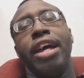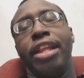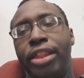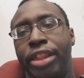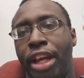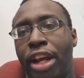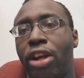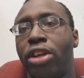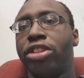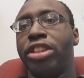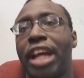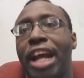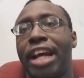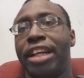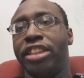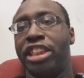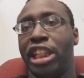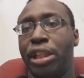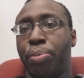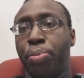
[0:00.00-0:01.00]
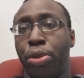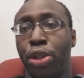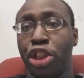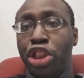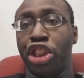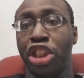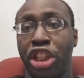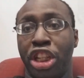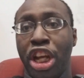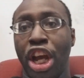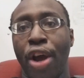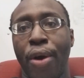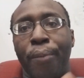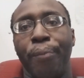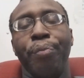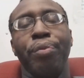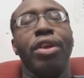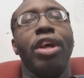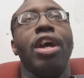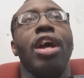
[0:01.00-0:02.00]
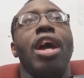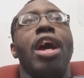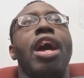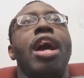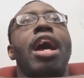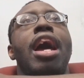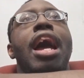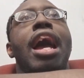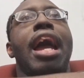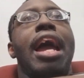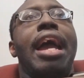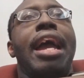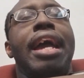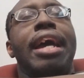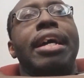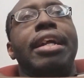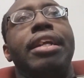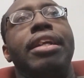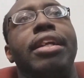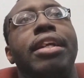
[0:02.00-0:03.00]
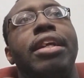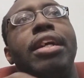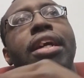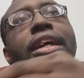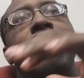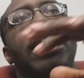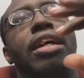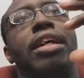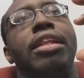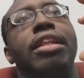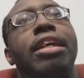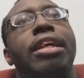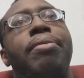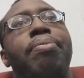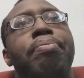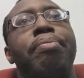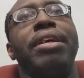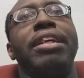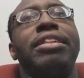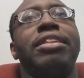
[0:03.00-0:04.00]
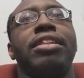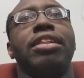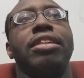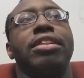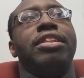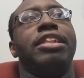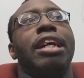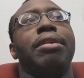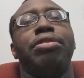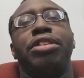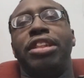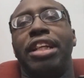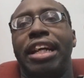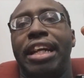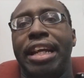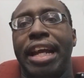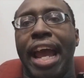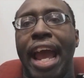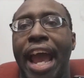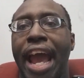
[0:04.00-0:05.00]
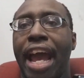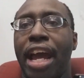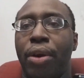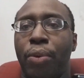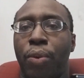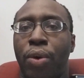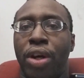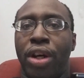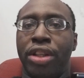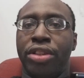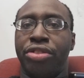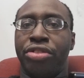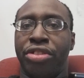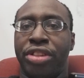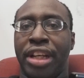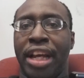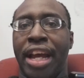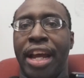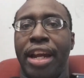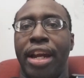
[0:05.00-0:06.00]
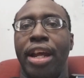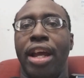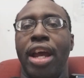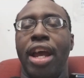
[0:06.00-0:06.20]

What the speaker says: Theirs has the push and go, and the misconception that he had was that